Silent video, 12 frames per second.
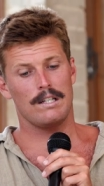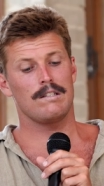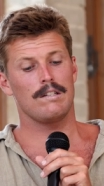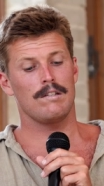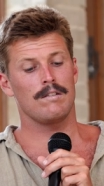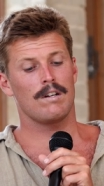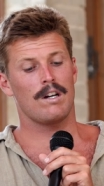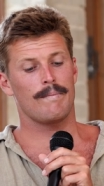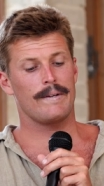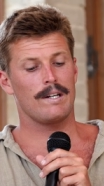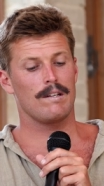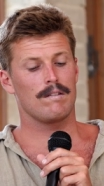easy. I
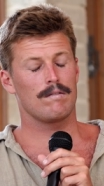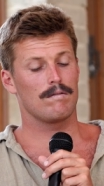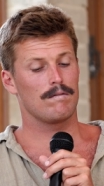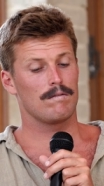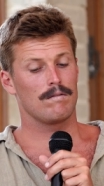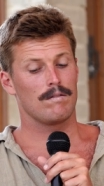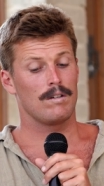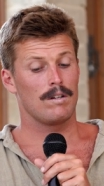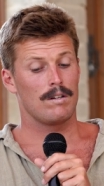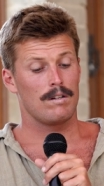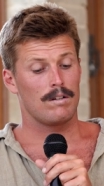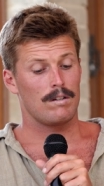mean
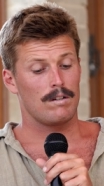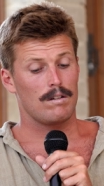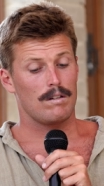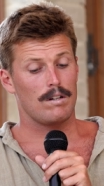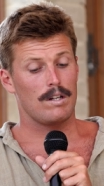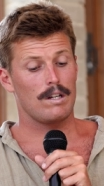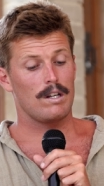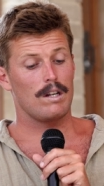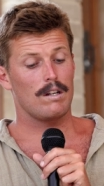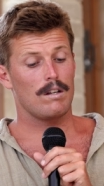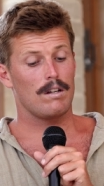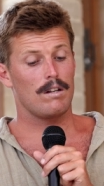it
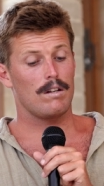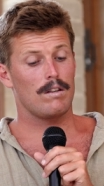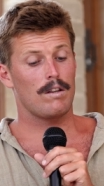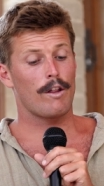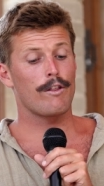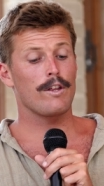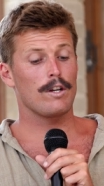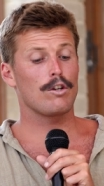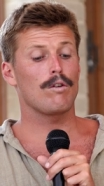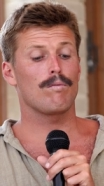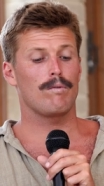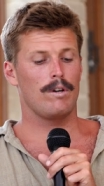the thing
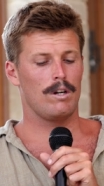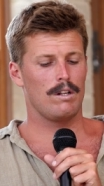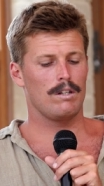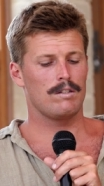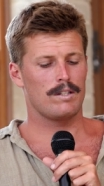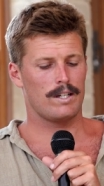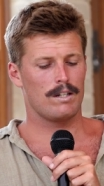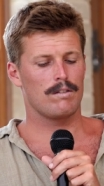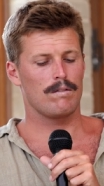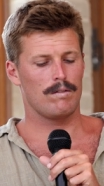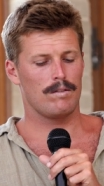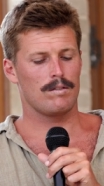you really stand
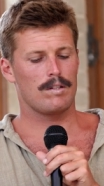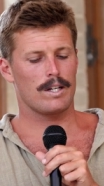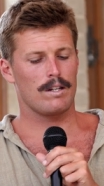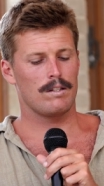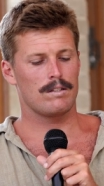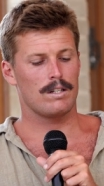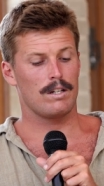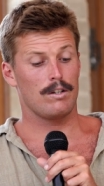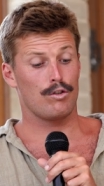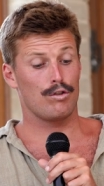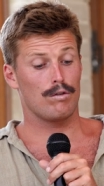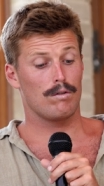to lose, like you said,
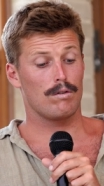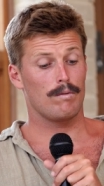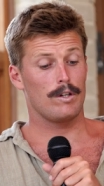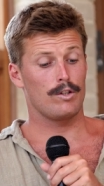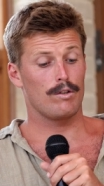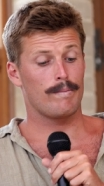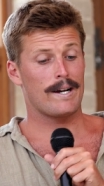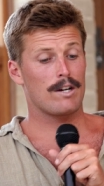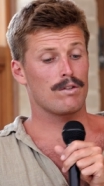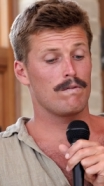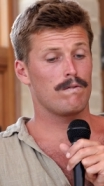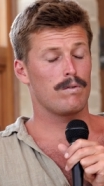is your is your
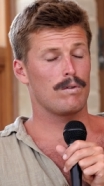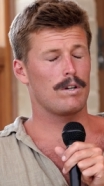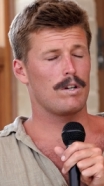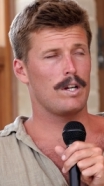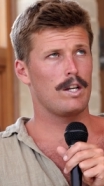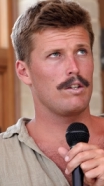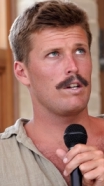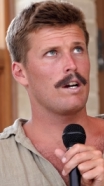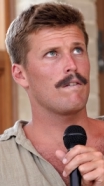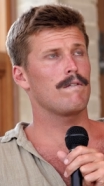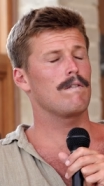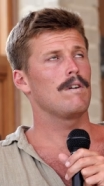passion for it. And you
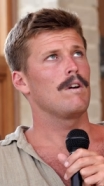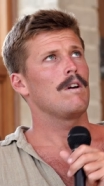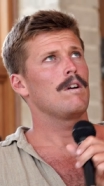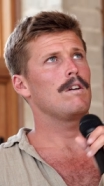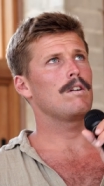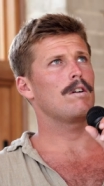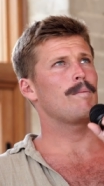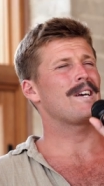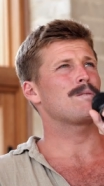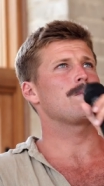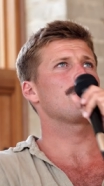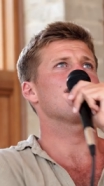have you know, it
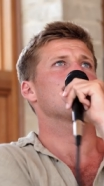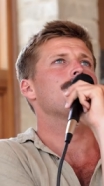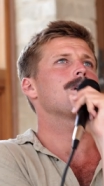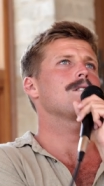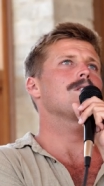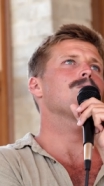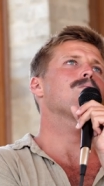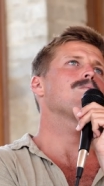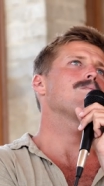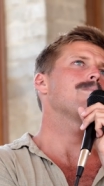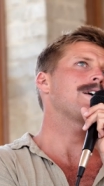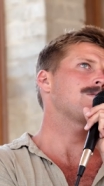makes me think about it
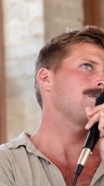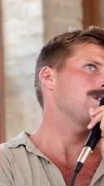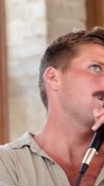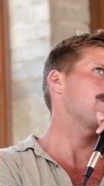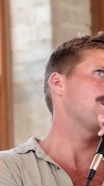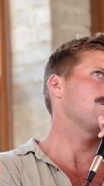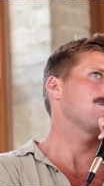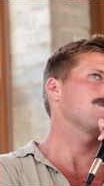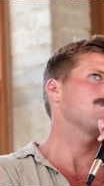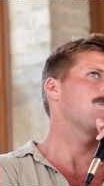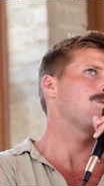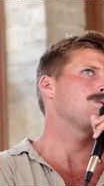makes me think about those
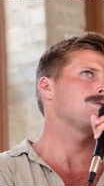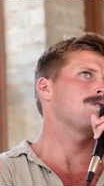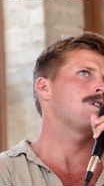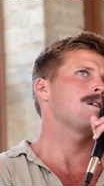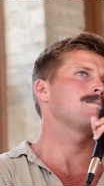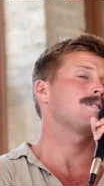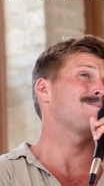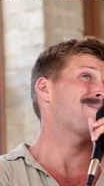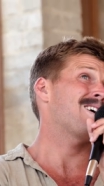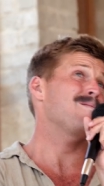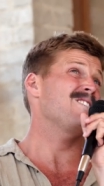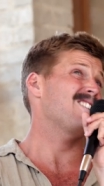important times that
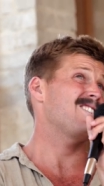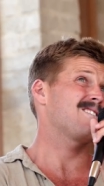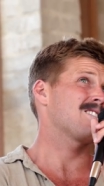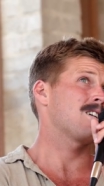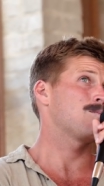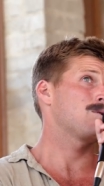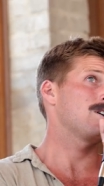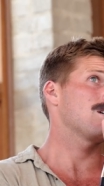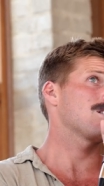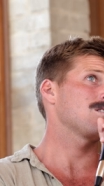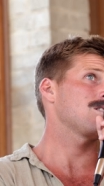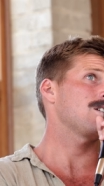maybe they just come
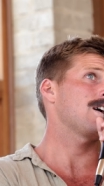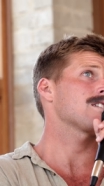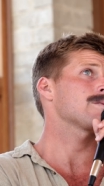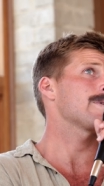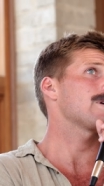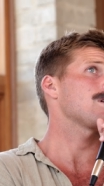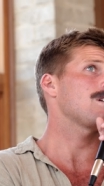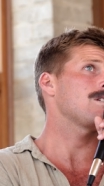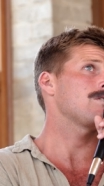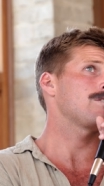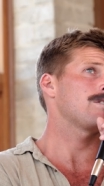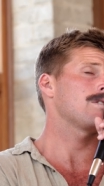around X amount of
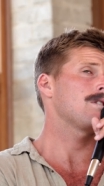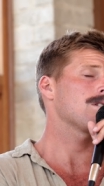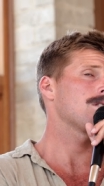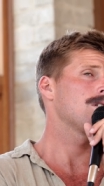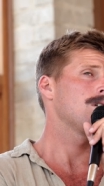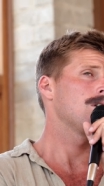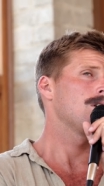years, you know, like